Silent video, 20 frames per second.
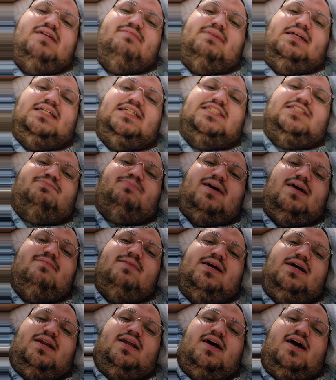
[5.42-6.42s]
the Amazing
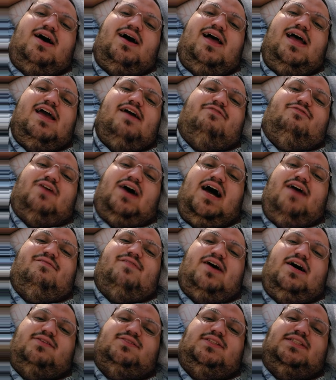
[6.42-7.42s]
Spider-Man a 5
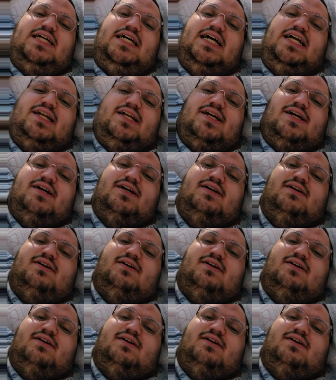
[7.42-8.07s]
out of 10.